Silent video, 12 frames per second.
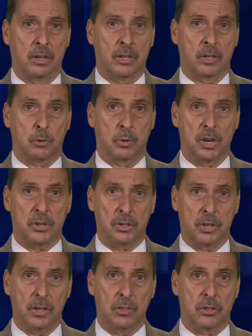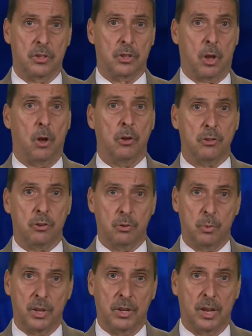Traditionally, this is also the
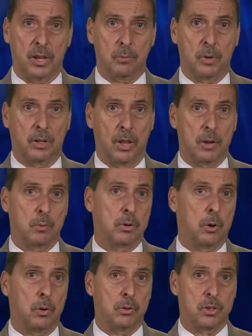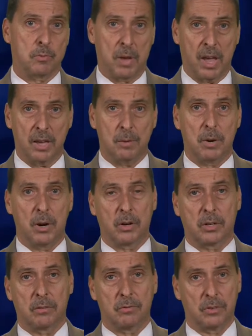weekend when Lakewood holds its
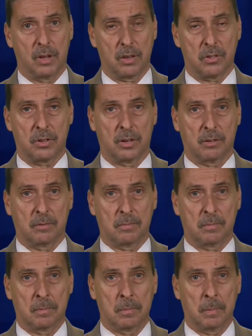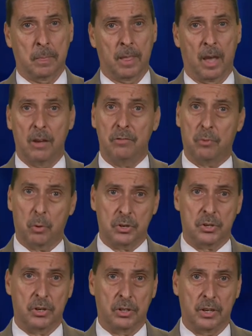Pan-American Fiesta.
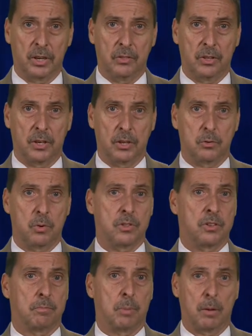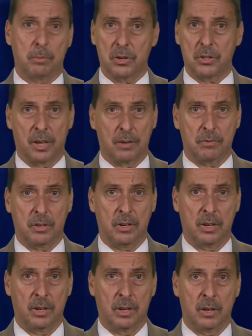Unfortunately, in the interests of public safety,
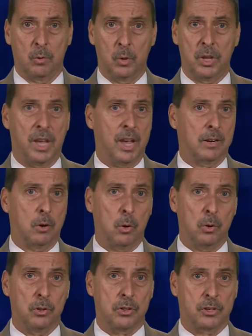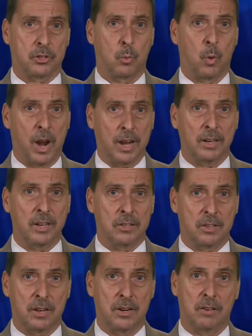we can't hold such a widely
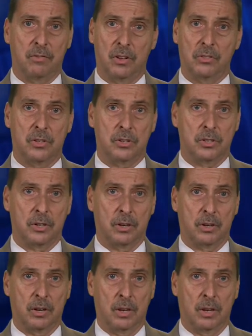attended event this year,